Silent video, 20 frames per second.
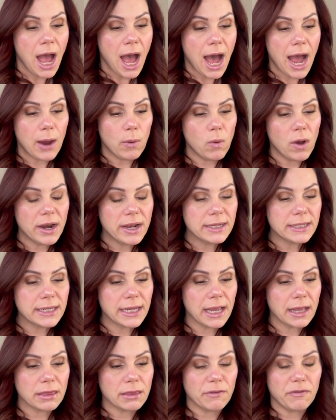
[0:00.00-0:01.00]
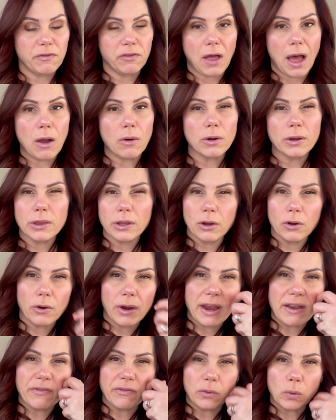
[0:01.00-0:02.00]
I wanted to get the flower, the
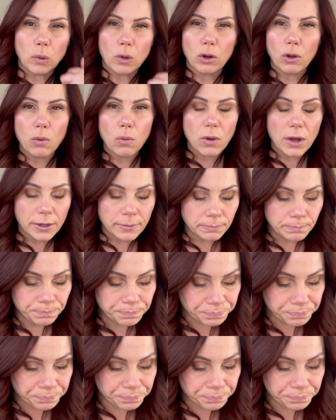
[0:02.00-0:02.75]
gray floral one,